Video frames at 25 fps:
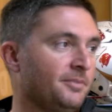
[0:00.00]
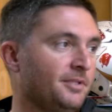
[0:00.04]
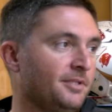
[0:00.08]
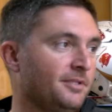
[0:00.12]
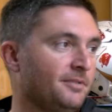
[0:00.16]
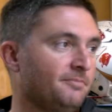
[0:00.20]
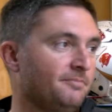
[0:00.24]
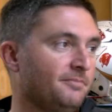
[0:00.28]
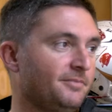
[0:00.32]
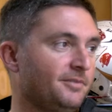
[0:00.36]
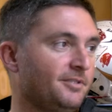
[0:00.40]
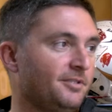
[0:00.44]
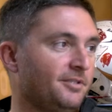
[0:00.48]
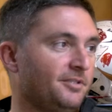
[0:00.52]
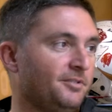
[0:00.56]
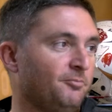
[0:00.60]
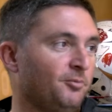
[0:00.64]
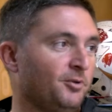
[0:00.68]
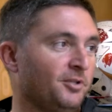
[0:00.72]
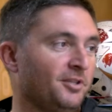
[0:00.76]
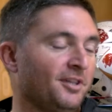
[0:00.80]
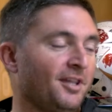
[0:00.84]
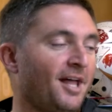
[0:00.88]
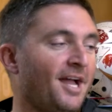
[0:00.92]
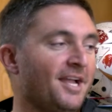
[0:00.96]
And
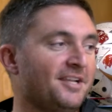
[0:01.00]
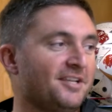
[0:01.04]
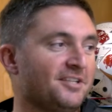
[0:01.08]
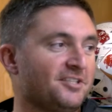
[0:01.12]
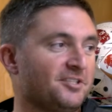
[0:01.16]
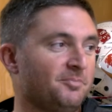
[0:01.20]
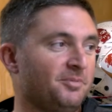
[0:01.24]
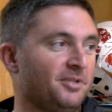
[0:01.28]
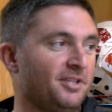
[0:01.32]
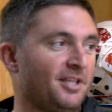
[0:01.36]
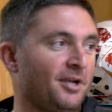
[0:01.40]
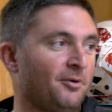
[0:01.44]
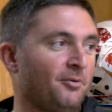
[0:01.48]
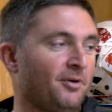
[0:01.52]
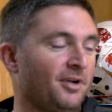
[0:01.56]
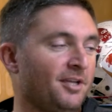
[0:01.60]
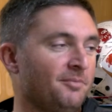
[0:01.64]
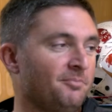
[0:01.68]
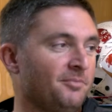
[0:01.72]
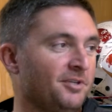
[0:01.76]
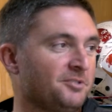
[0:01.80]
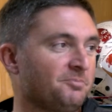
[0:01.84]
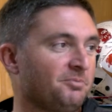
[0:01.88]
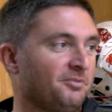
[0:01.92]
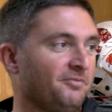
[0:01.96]
wouldn't like it to be that way. I'd
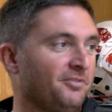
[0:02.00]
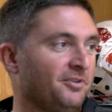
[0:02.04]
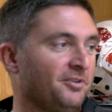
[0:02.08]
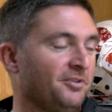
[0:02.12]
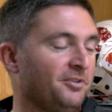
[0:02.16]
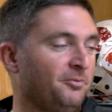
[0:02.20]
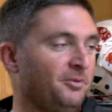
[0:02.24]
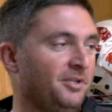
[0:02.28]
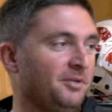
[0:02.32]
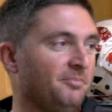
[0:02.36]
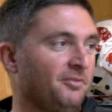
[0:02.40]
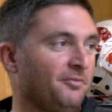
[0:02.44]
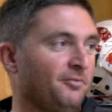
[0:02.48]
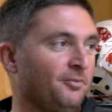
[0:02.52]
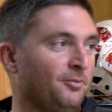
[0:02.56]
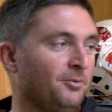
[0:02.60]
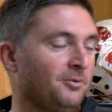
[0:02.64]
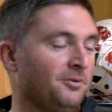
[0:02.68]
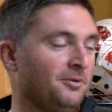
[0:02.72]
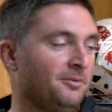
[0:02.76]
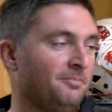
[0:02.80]
much prefer the week before,